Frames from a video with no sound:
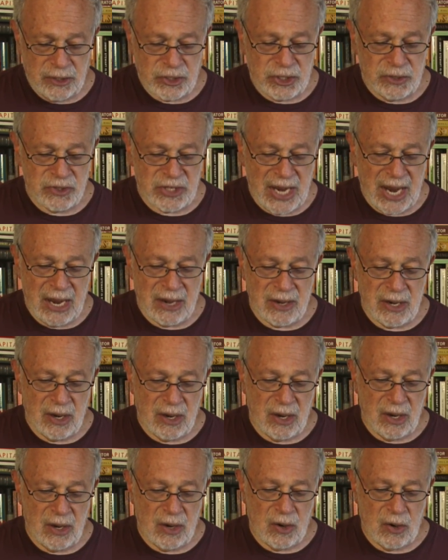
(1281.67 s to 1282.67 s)

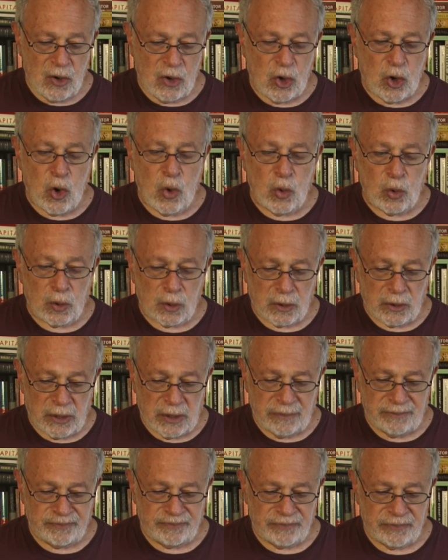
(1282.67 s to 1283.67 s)
Suzanne
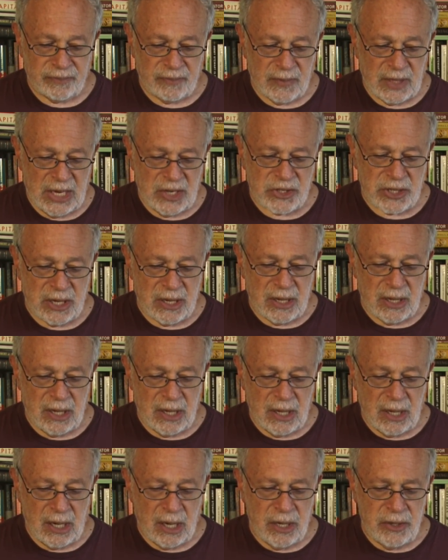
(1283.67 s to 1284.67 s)
Gould, is it
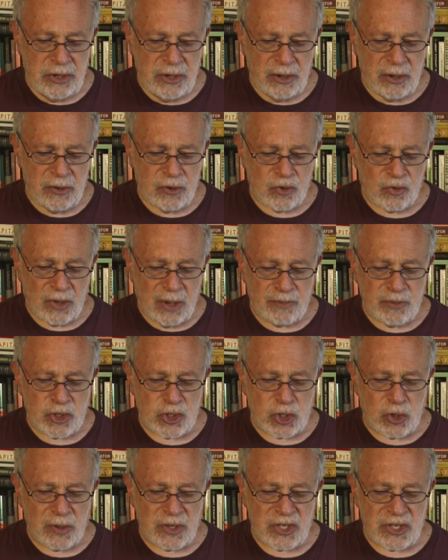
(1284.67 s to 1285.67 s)
under
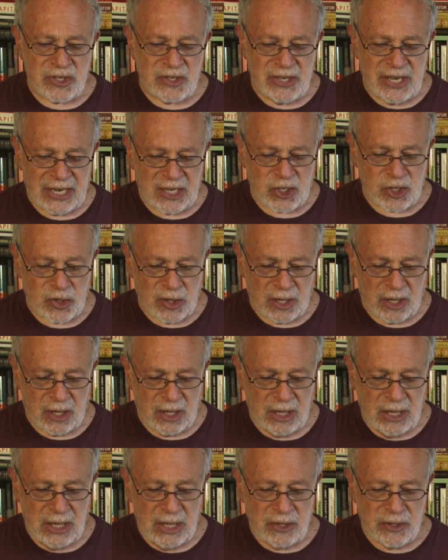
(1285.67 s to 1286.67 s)
Trump's
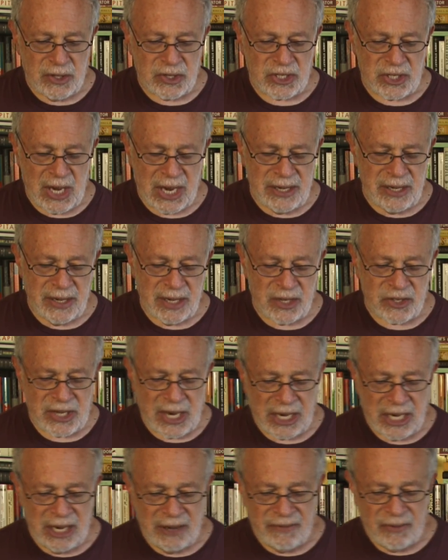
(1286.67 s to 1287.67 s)
jurisdiction to sign an
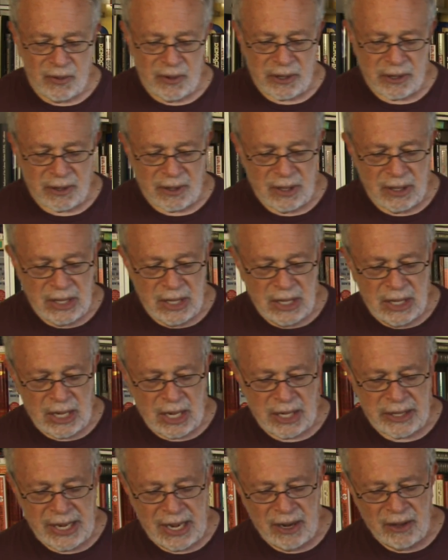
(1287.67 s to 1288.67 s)
executive order
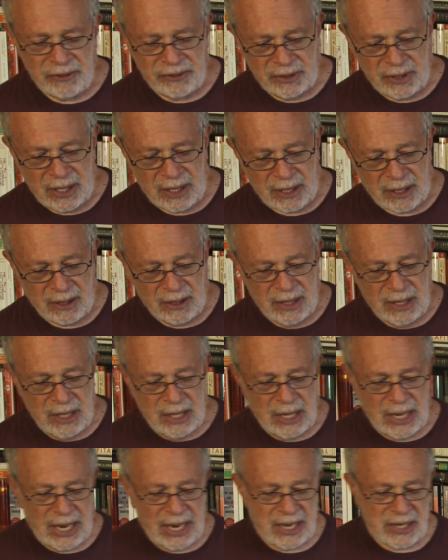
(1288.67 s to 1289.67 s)
on health care
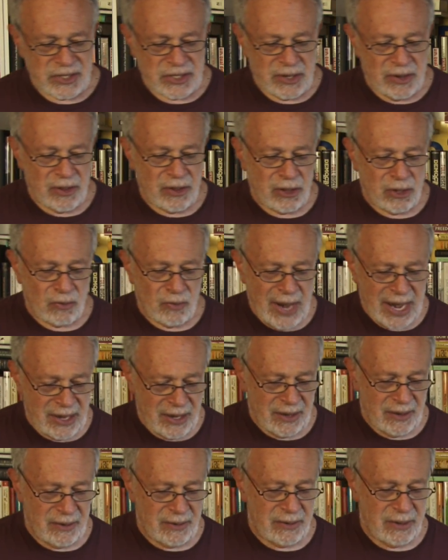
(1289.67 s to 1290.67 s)
as
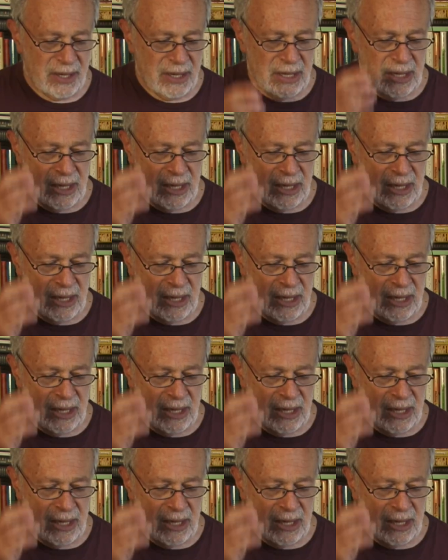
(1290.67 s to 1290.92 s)
threatened?